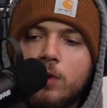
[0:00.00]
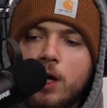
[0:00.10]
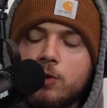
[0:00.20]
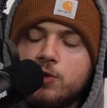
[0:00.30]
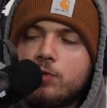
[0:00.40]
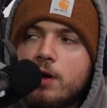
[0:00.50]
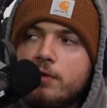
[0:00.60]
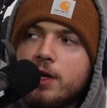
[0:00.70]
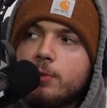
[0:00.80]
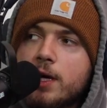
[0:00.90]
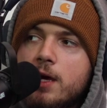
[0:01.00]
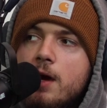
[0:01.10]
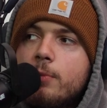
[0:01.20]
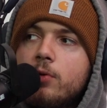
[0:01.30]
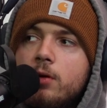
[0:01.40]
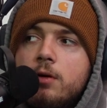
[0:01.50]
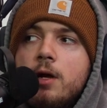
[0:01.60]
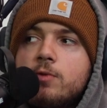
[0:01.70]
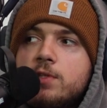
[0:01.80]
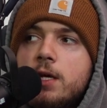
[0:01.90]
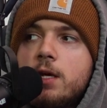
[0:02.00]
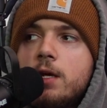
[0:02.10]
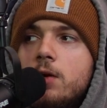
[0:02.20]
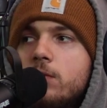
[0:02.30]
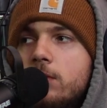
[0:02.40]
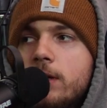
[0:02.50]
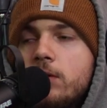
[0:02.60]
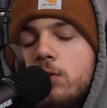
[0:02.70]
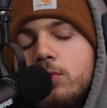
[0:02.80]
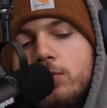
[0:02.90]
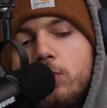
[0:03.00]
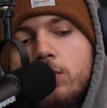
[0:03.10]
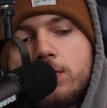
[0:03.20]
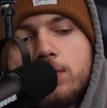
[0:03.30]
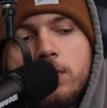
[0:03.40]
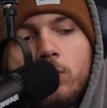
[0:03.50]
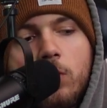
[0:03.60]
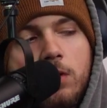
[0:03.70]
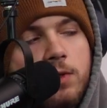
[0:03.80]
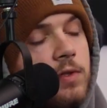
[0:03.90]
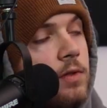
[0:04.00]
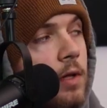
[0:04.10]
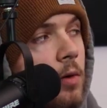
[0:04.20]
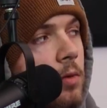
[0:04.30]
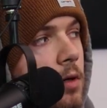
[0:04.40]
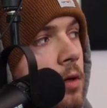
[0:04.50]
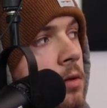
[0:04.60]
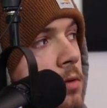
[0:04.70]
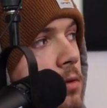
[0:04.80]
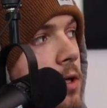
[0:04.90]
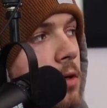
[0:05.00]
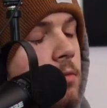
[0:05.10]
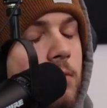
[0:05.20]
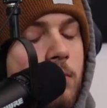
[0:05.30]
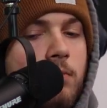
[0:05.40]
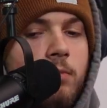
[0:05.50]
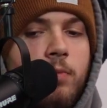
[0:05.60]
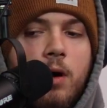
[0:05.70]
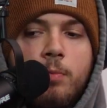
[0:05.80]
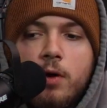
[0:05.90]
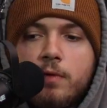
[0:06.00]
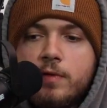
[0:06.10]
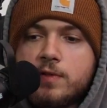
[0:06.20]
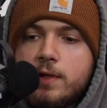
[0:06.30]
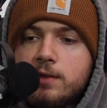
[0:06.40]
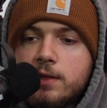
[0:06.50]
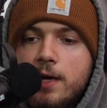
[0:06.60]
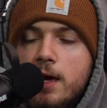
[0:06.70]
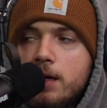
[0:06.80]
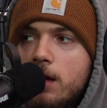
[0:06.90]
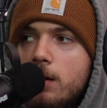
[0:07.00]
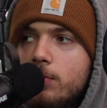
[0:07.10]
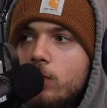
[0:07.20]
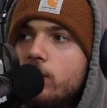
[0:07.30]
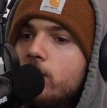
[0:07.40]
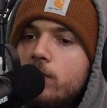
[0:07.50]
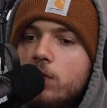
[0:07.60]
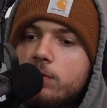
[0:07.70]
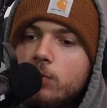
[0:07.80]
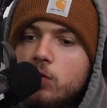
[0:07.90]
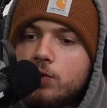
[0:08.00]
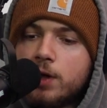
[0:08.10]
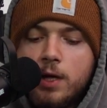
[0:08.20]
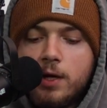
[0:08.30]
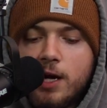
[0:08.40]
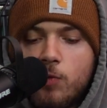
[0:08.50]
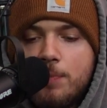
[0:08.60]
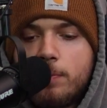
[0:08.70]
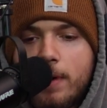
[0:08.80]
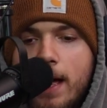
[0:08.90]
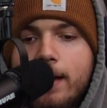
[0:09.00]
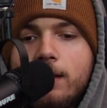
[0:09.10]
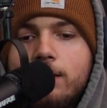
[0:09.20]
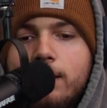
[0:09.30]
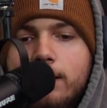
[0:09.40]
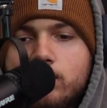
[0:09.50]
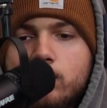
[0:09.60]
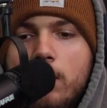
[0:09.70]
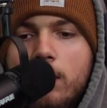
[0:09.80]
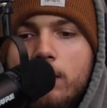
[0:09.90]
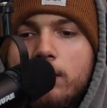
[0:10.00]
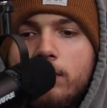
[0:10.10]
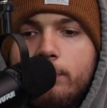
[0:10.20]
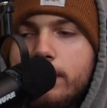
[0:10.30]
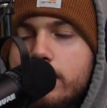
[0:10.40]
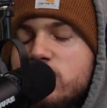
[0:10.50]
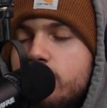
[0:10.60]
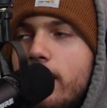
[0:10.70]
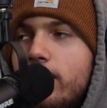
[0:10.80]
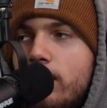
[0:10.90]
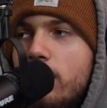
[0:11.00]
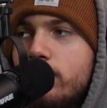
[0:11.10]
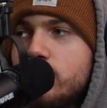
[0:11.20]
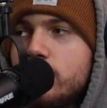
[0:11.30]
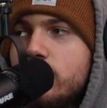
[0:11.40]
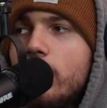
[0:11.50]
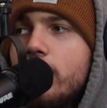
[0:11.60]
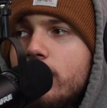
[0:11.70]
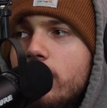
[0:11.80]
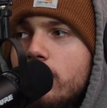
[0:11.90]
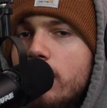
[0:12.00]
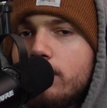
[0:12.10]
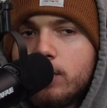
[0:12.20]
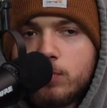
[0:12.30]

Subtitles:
When I was renovating my camper, I was taking out like the old doors and walls that were, a part of this like decaying camper with full of mold. And I ripped it back and I saw the biggest spider I've ever seen in my entire life.